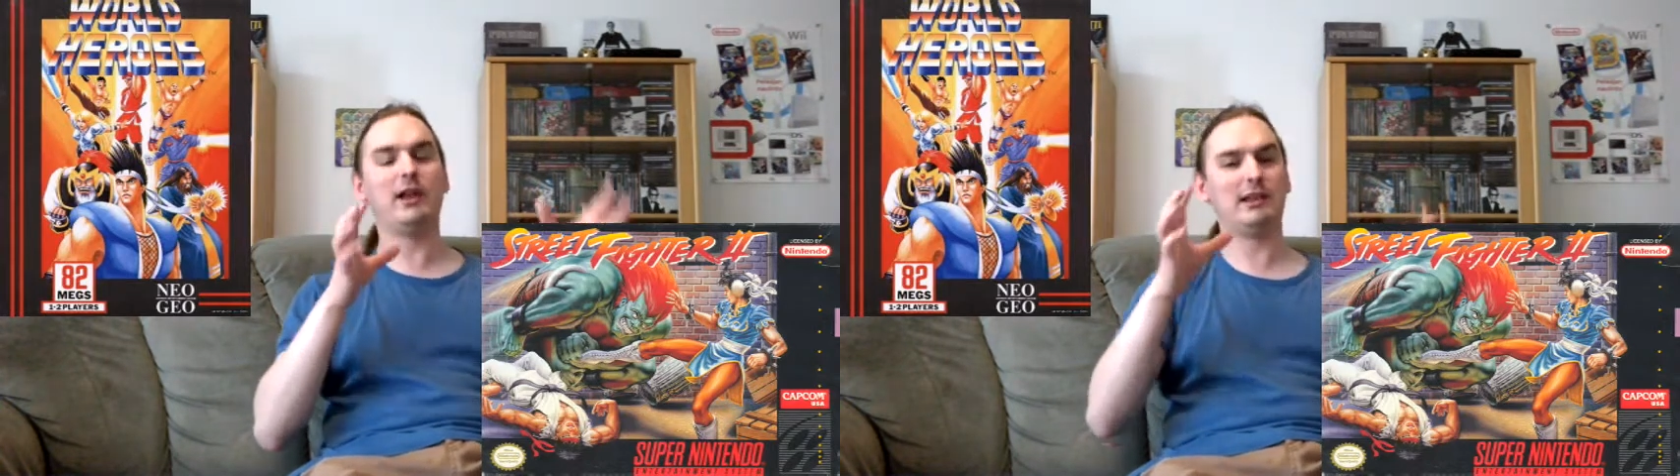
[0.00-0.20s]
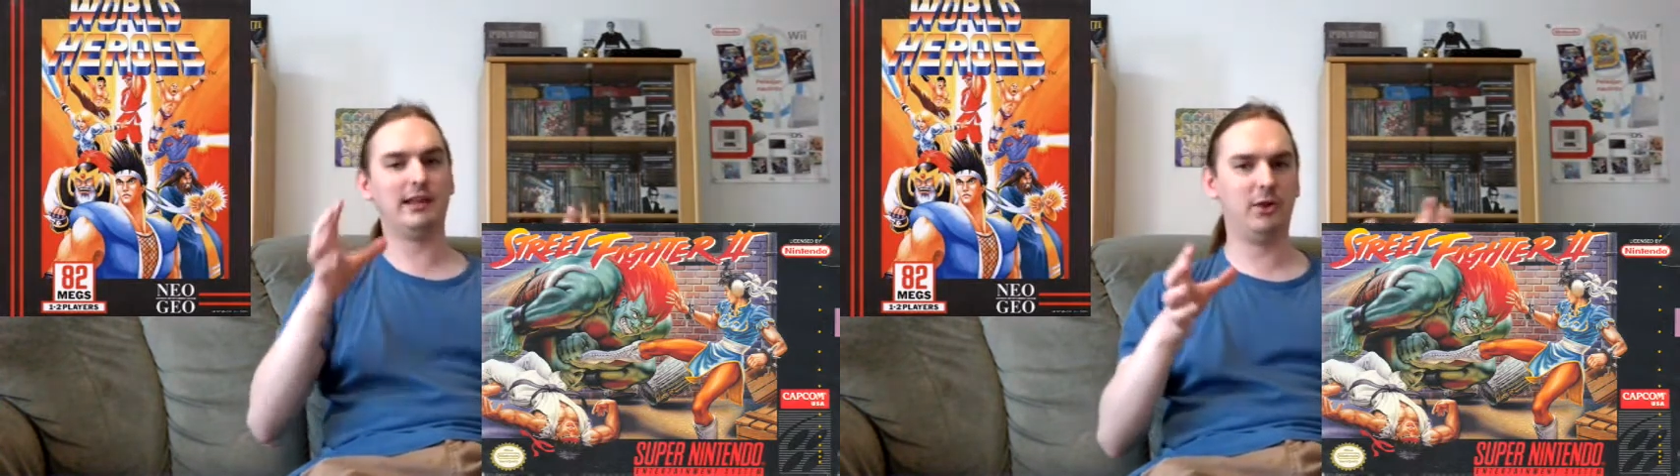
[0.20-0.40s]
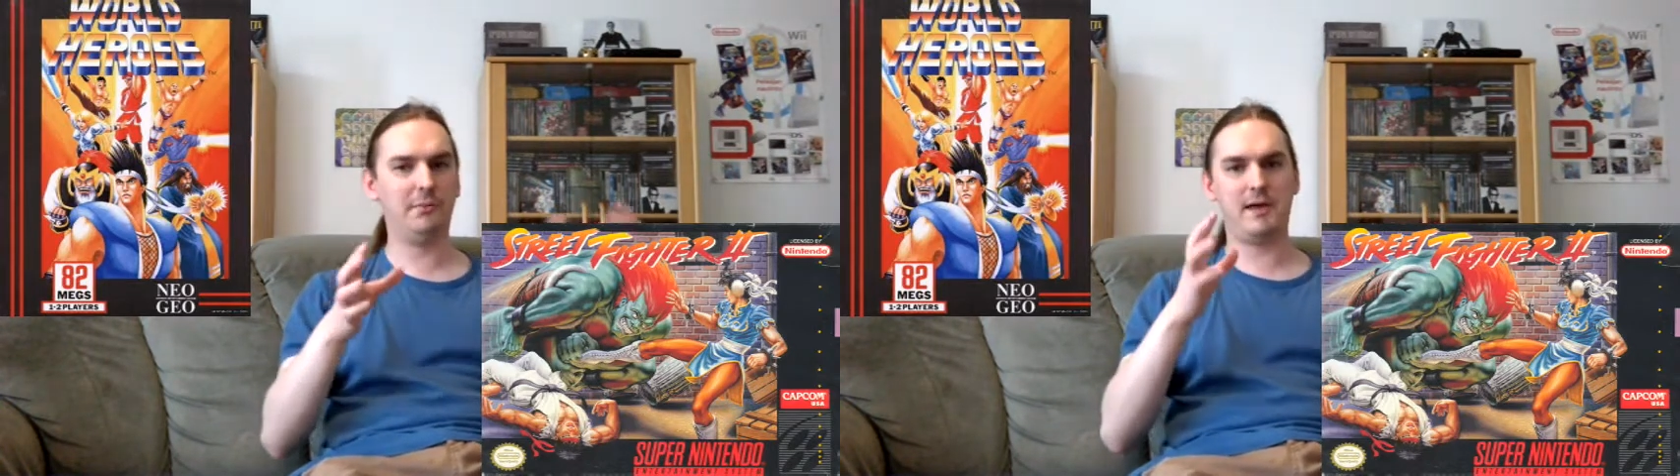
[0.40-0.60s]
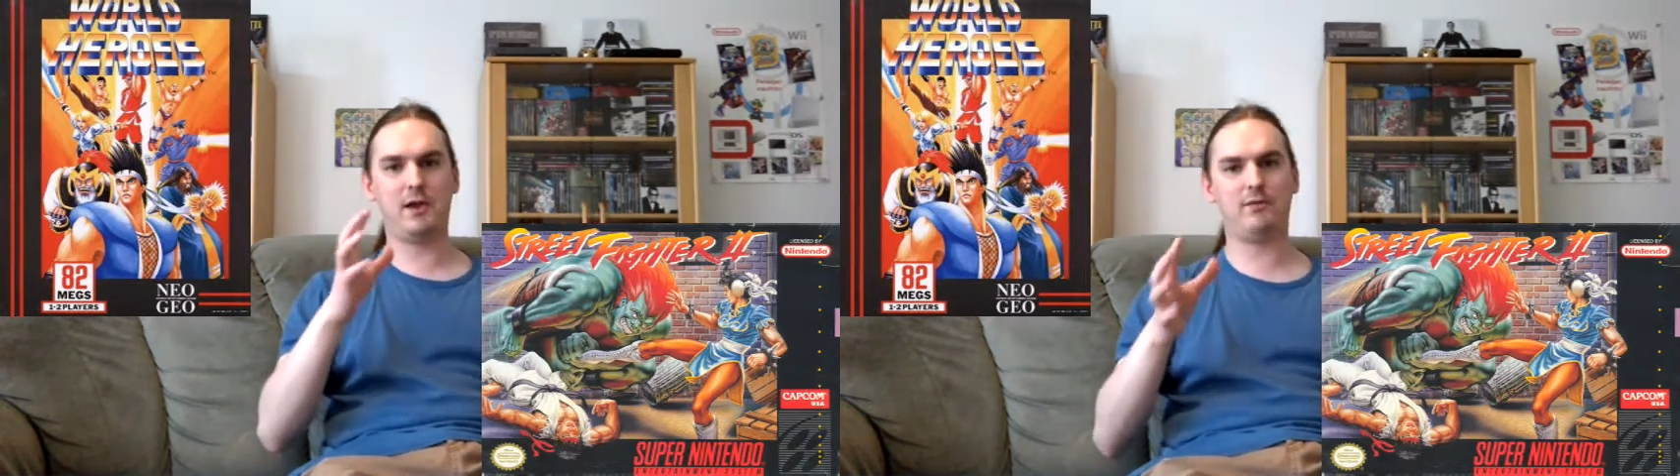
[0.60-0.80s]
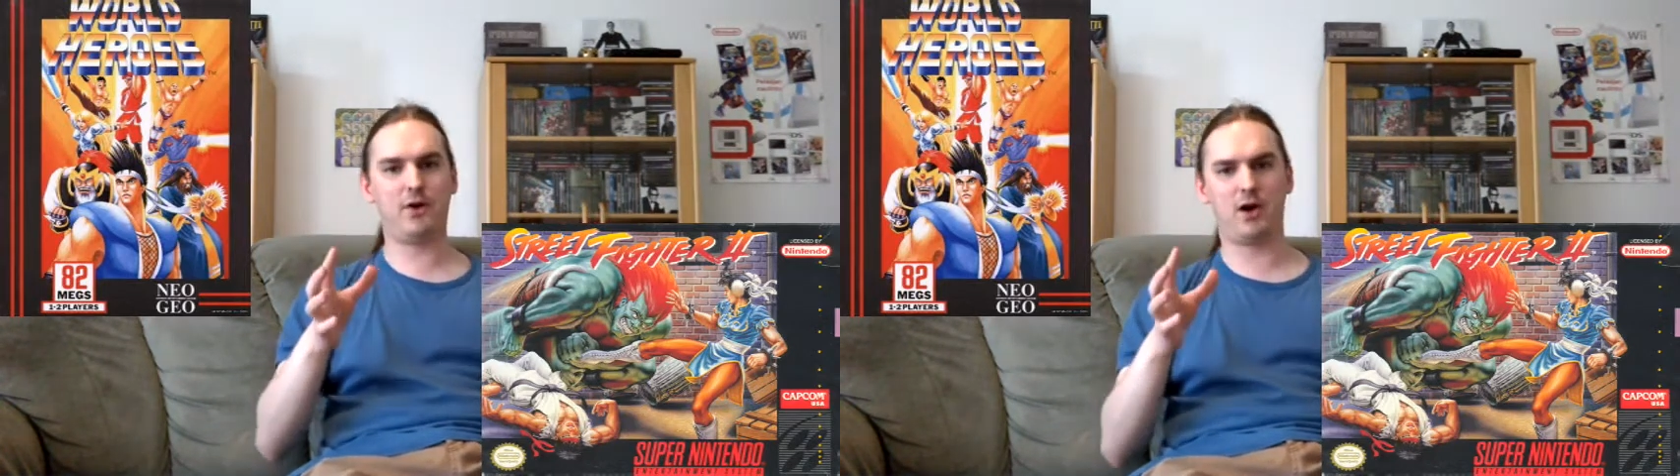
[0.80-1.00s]
little bit
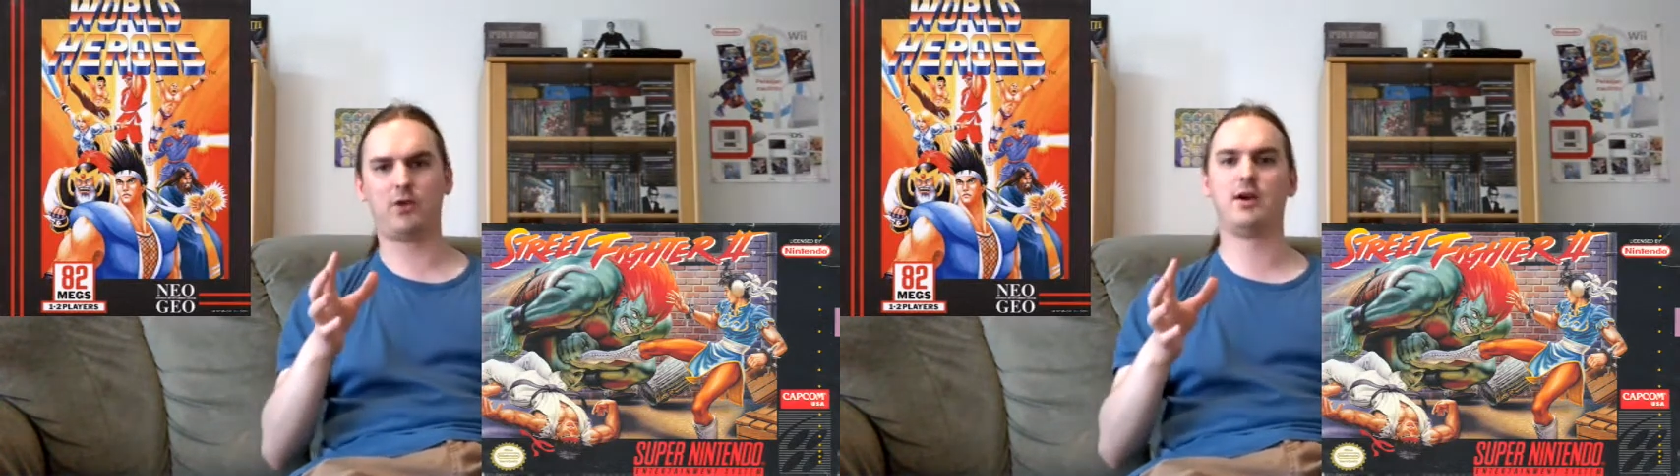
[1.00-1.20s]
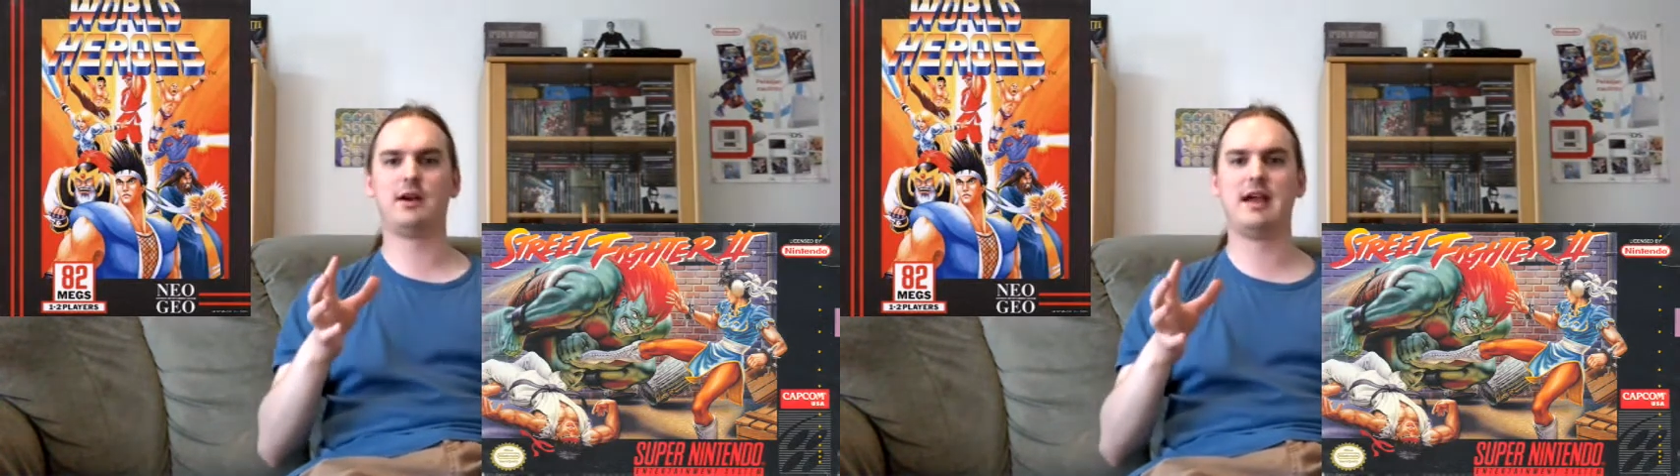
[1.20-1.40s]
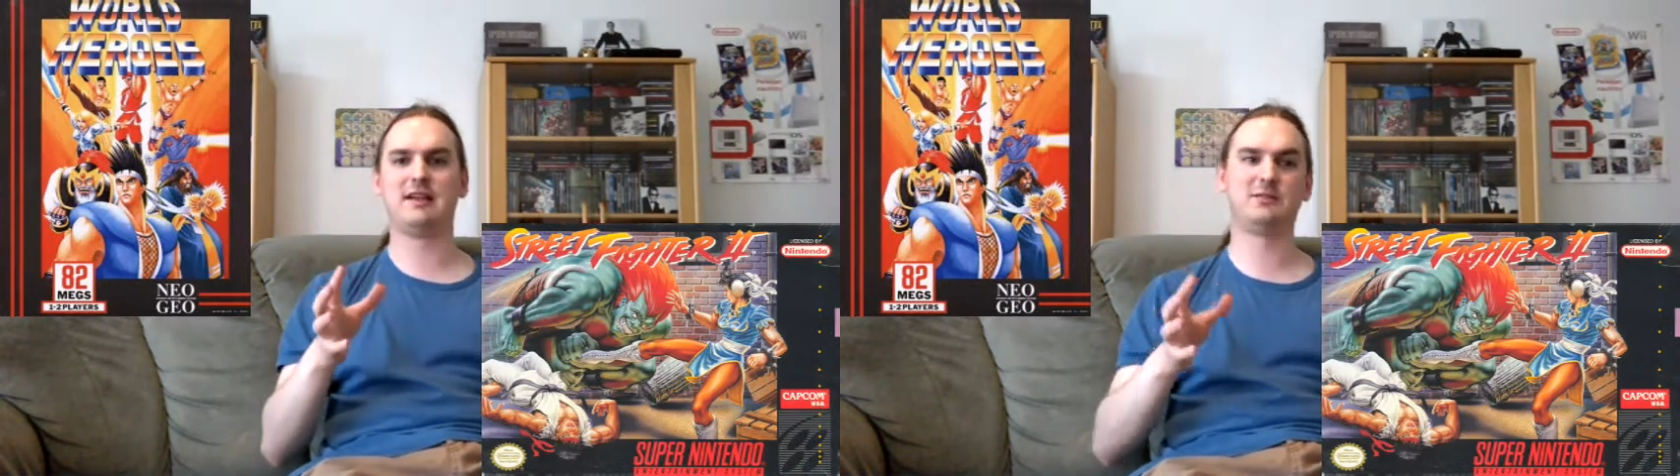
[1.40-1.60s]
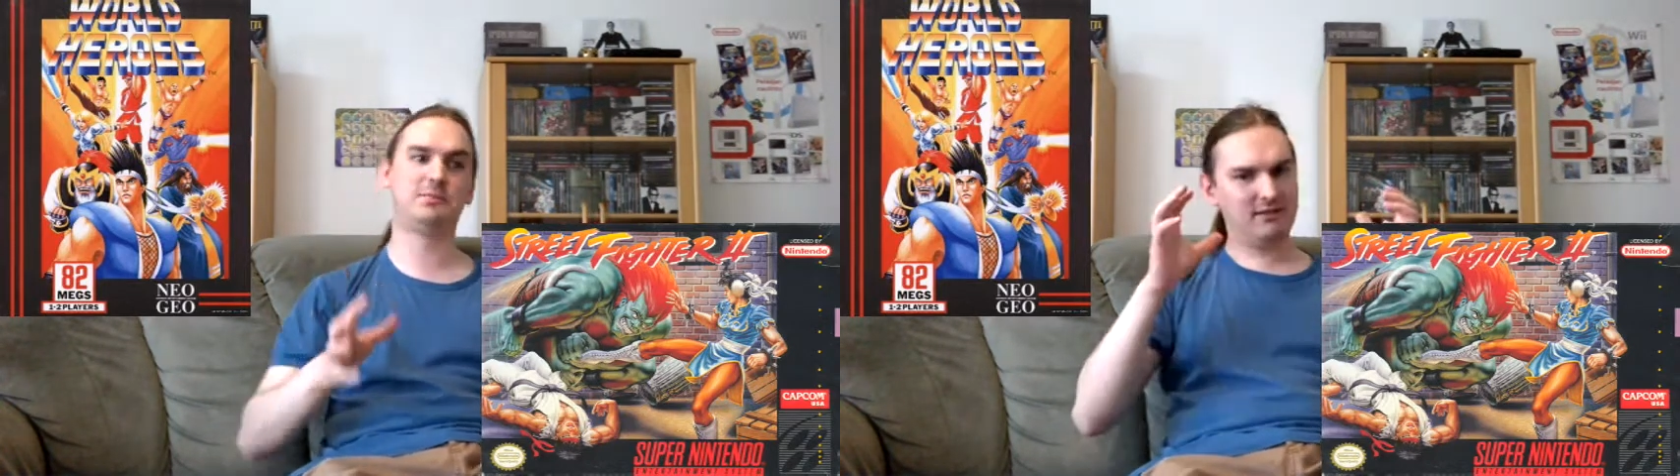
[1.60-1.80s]
of awkwardness,